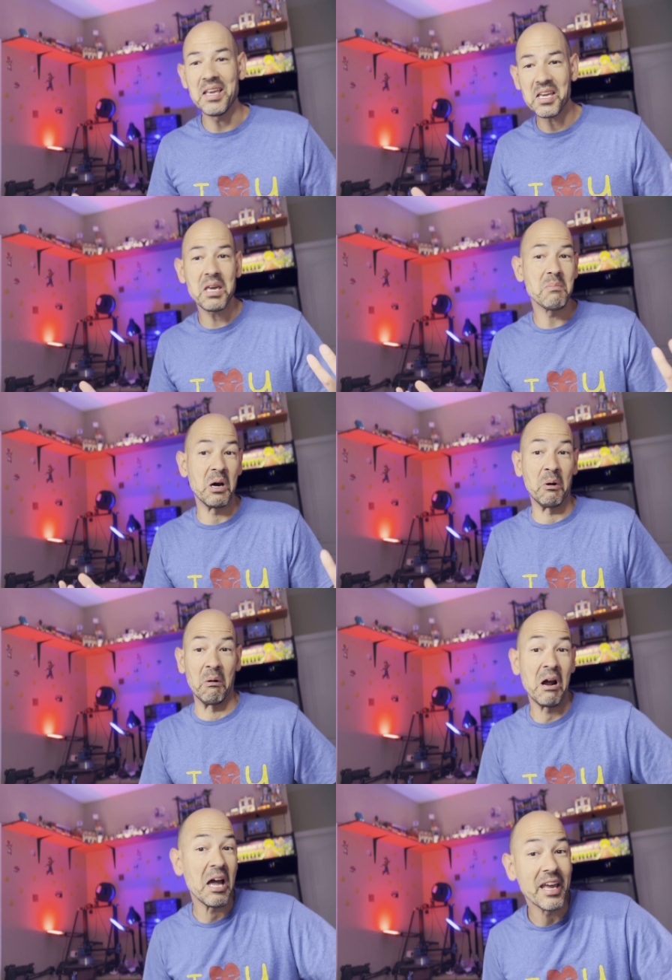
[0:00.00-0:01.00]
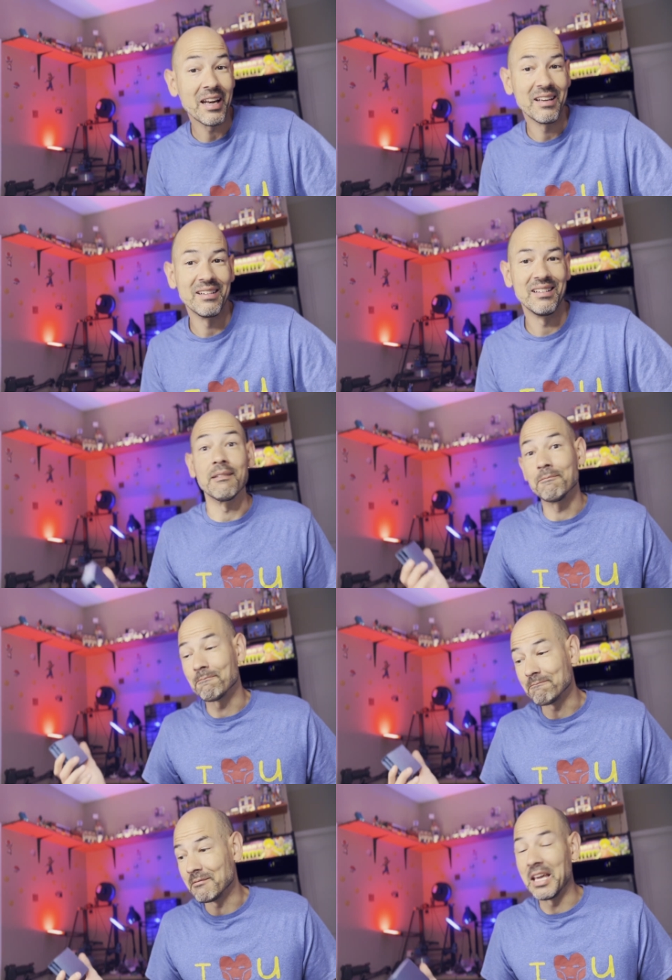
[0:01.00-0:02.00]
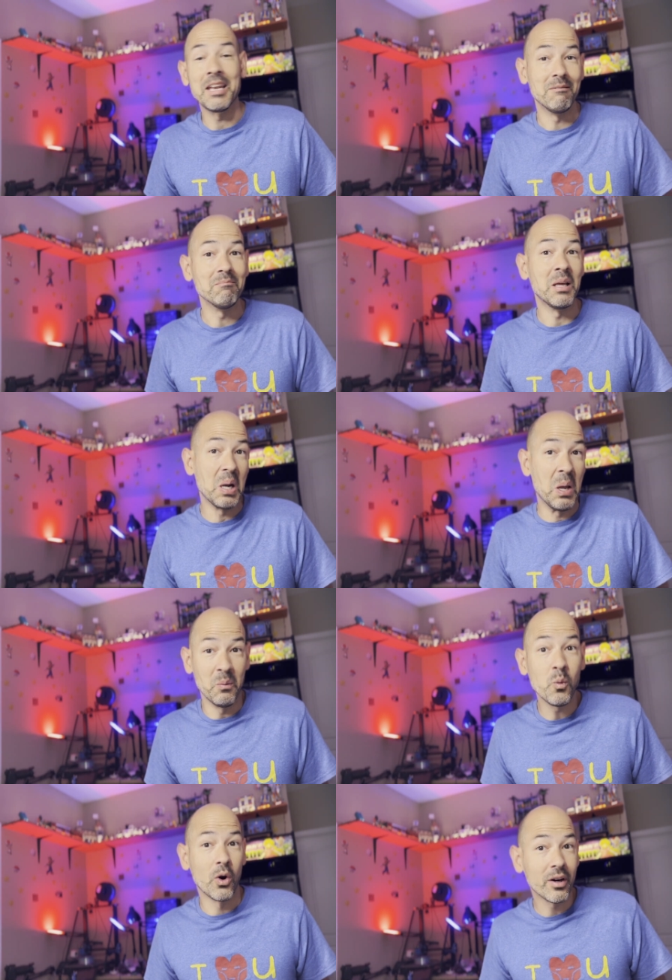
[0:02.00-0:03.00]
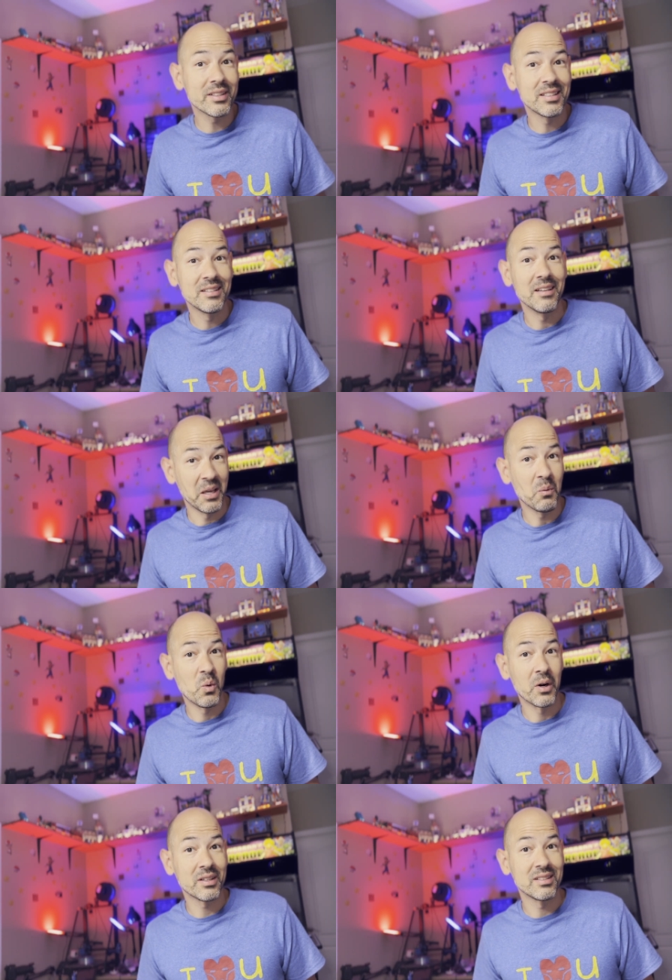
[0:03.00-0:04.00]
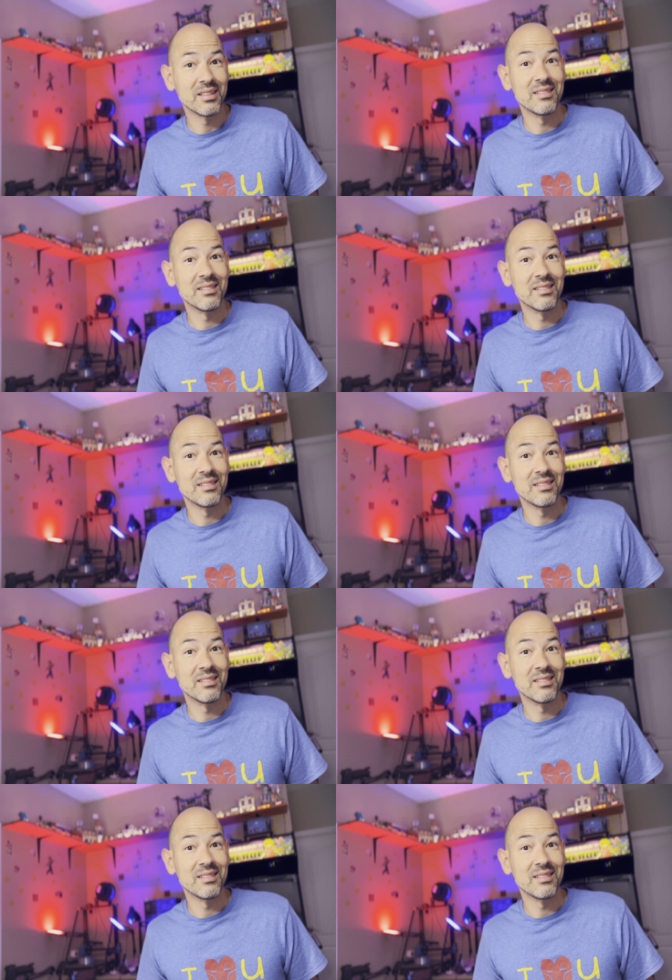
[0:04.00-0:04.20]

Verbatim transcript: came out all right. It, it, it worked. It worked.